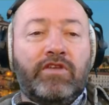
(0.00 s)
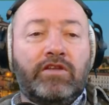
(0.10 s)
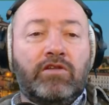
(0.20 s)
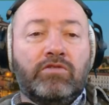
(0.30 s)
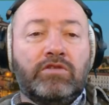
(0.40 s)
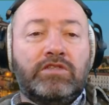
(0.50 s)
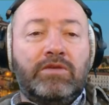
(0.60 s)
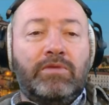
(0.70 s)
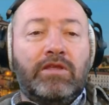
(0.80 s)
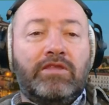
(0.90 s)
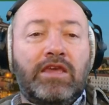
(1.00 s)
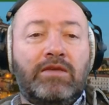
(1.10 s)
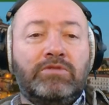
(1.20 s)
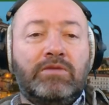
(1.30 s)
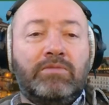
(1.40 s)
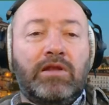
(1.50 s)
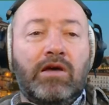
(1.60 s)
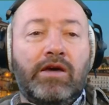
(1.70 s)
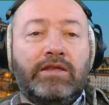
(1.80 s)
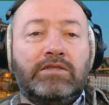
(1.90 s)
done along similar themes, similar
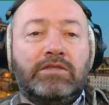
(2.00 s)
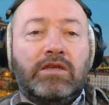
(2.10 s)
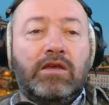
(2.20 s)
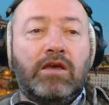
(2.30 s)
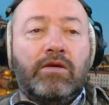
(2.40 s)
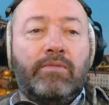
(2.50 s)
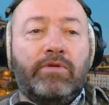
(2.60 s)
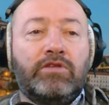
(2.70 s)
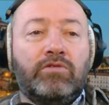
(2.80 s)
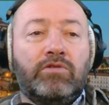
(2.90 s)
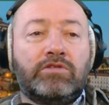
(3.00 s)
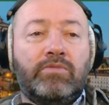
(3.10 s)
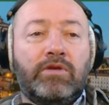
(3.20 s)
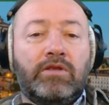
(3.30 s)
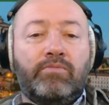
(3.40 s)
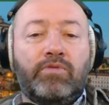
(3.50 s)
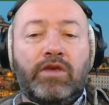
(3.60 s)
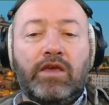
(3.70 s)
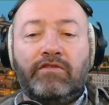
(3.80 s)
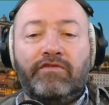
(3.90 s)
lines, but you'll also be able to
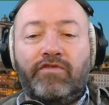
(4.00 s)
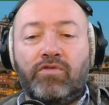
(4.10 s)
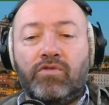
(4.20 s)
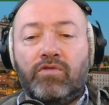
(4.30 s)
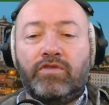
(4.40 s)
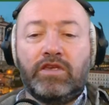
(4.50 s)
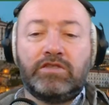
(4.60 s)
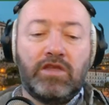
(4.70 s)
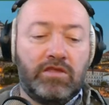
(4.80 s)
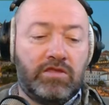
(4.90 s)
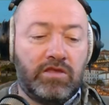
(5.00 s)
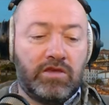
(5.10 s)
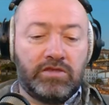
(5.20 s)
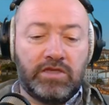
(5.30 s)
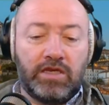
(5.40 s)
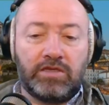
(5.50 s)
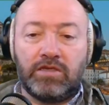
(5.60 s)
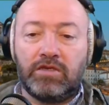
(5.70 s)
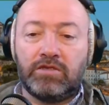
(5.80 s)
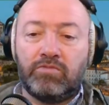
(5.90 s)
book in for this Thursdays
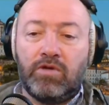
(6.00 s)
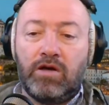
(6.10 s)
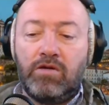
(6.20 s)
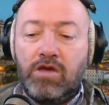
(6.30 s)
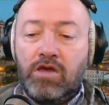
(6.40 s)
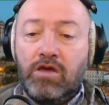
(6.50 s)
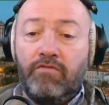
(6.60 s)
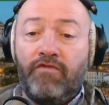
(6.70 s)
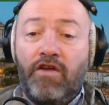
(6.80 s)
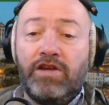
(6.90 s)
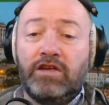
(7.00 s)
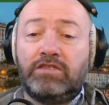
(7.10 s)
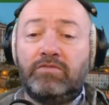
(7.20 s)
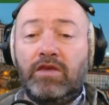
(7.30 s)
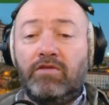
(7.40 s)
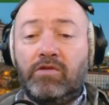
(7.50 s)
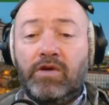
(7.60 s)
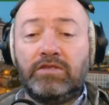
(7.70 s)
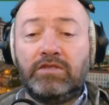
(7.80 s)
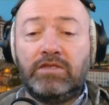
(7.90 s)
as well. Very nice to make your
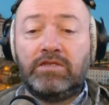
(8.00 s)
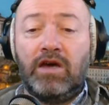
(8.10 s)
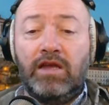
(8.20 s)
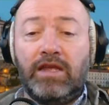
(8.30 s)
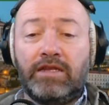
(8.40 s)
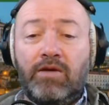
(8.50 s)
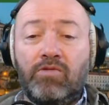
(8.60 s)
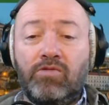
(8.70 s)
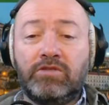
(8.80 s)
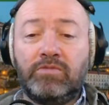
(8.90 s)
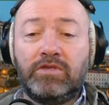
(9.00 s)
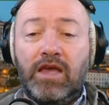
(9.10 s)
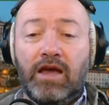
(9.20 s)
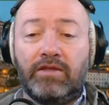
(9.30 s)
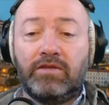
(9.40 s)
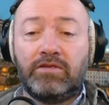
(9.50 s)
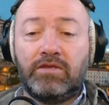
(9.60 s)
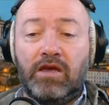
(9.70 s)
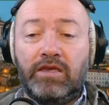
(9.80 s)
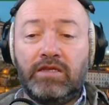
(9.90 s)
acquaintance in Thailand. How awesome is that
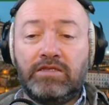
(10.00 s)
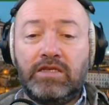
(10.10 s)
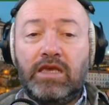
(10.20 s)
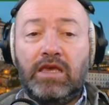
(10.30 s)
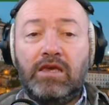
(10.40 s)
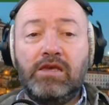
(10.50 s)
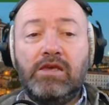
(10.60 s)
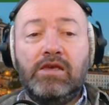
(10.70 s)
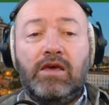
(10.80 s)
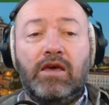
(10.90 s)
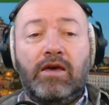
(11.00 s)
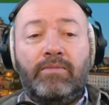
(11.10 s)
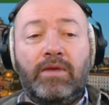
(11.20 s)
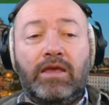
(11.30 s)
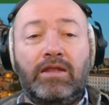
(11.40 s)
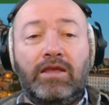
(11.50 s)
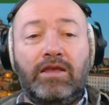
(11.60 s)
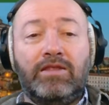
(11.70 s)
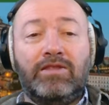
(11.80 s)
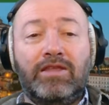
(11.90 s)
I can sit here on
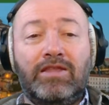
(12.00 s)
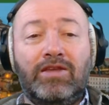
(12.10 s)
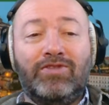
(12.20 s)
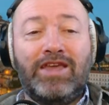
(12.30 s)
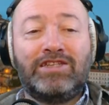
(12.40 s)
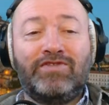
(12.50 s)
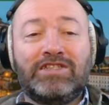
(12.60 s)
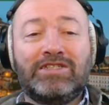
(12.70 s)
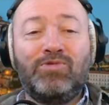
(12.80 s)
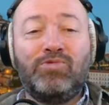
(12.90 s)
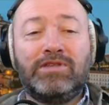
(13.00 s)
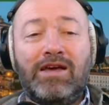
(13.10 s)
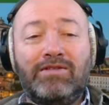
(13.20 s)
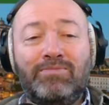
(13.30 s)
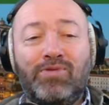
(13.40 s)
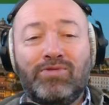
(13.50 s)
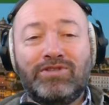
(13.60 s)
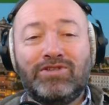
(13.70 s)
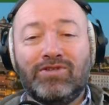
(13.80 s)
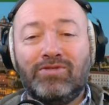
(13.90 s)
the edge of a small town in
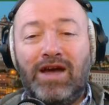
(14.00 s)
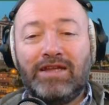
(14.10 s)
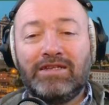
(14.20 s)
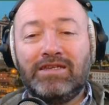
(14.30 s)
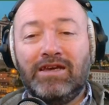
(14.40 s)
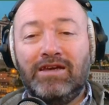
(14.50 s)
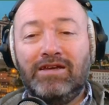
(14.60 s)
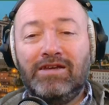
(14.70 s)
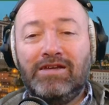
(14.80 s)
Portugal, Anadia,